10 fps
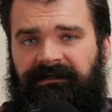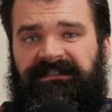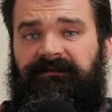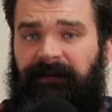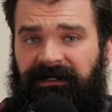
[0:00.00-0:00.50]

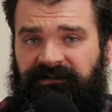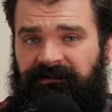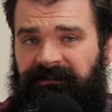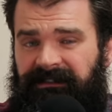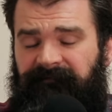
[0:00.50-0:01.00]

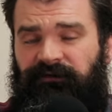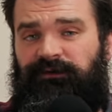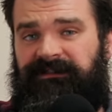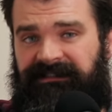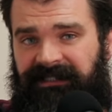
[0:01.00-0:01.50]
especially if you
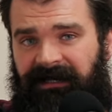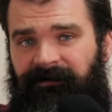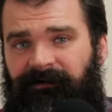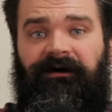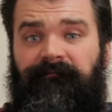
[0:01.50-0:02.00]

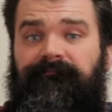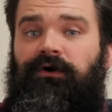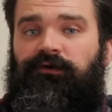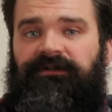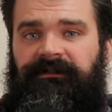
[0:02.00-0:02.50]
sell
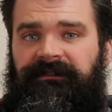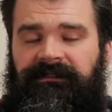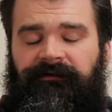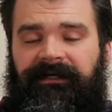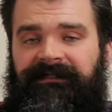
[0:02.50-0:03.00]
emotionally
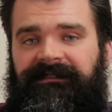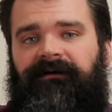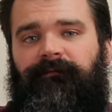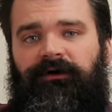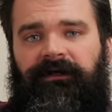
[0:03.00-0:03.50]
during a
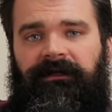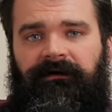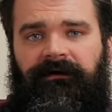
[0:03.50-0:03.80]
down market.